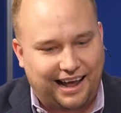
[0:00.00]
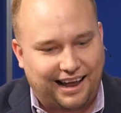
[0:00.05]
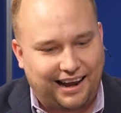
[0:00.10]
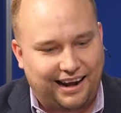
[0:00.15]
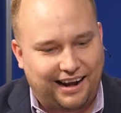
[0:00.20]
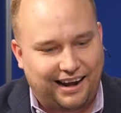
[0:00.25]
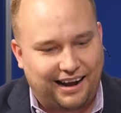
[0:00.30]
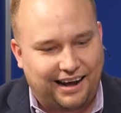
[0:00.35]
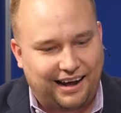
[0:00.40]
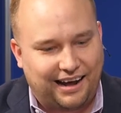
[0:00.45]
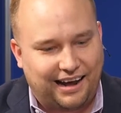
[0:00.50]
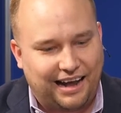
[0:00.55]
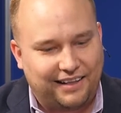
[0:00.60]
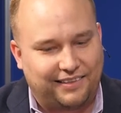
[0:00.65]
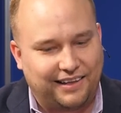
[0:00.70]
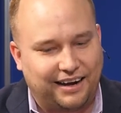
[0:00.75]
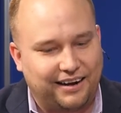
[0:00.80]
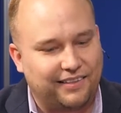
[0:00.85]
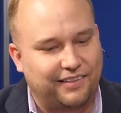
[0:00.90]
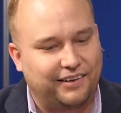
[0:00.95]
that
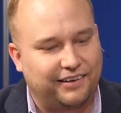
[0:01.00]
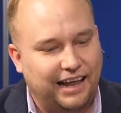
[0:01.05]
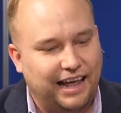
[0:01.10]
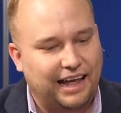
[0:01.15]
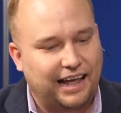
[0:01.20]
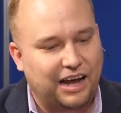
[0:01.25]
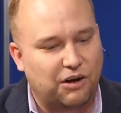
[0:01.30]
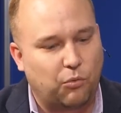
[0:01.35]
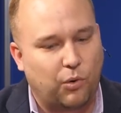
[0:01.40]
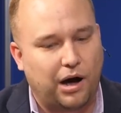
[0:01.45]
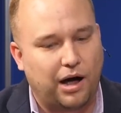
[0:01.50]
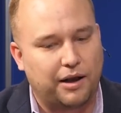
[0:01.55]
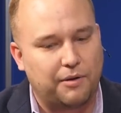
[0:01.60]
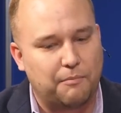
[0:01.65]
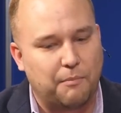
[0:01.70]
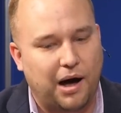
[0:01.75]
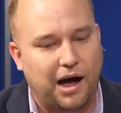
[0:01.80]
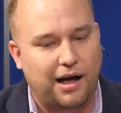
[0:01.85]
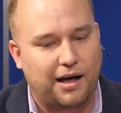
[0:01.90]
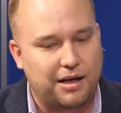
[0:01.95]
at the end of the day, I
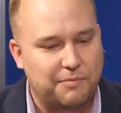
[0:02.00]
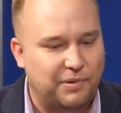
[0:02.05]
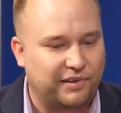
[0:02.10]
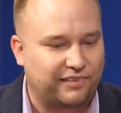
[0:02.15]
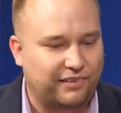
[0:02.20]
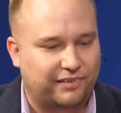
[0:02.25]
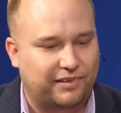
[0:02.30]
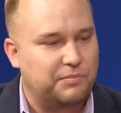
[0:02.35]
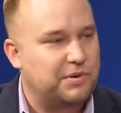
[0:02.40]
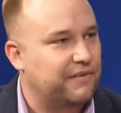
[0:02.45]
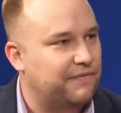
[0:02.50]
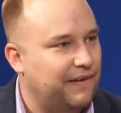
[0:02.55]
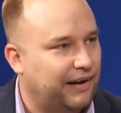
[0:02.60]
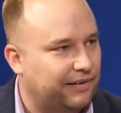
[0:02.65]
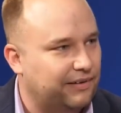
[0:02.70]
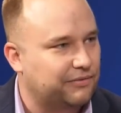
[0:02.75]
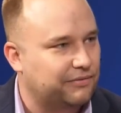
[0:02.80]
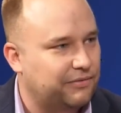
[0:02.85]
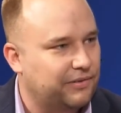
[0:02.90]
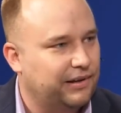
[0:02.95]
want my business to be
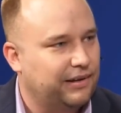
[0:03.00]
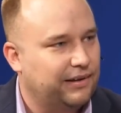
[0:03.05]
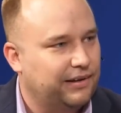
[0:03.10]
effective.